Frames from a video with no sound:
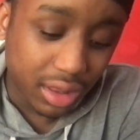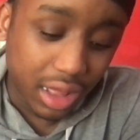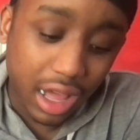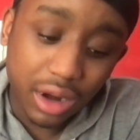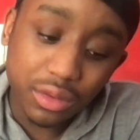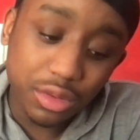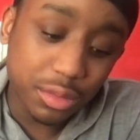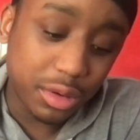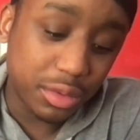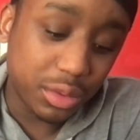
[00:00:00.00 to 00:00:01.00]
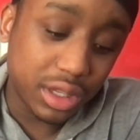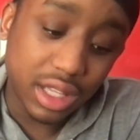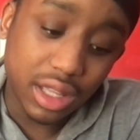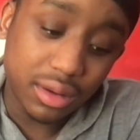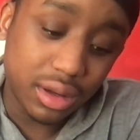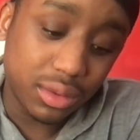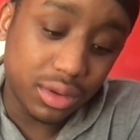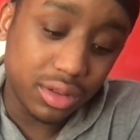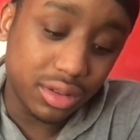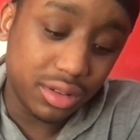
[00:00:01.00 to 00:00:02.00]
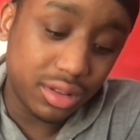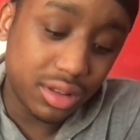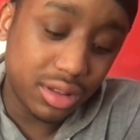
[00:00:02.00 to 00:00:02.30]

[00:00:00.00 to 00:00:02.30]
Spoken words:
I don't remember what game that was.